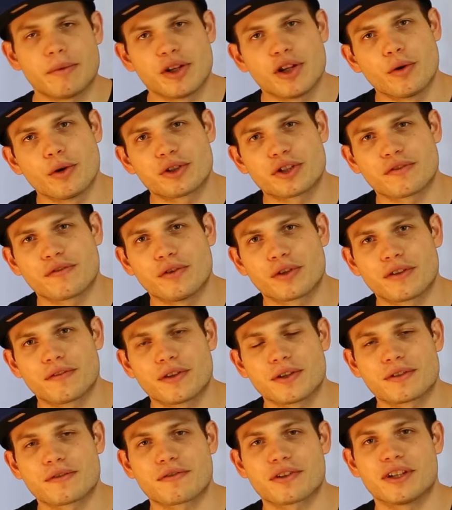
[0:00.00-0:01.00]
me know what you thought of
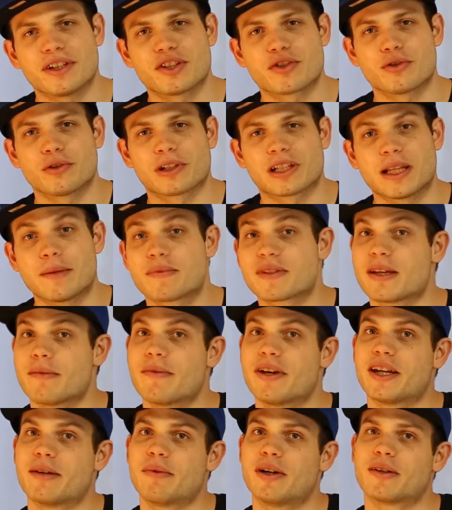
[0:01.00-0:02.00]
those 3 short clips I
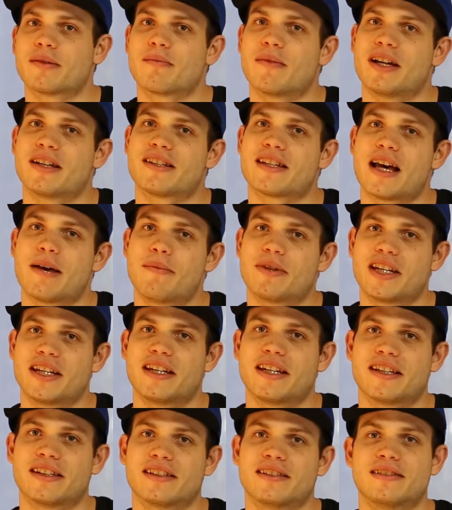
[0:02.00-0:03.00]
made about my time in
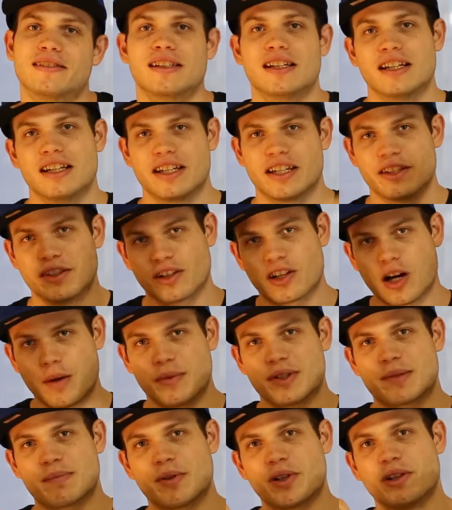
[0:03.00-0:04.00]
India in the
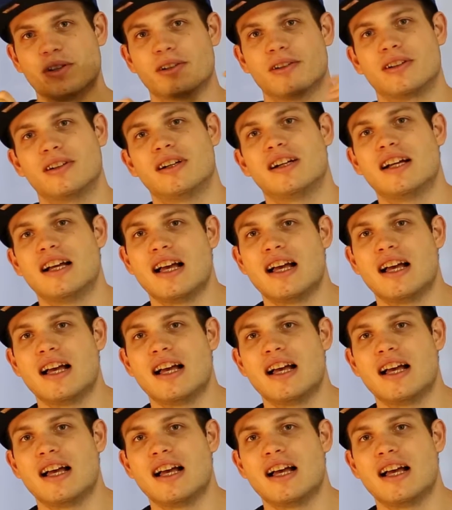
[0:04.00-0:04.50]
comments below,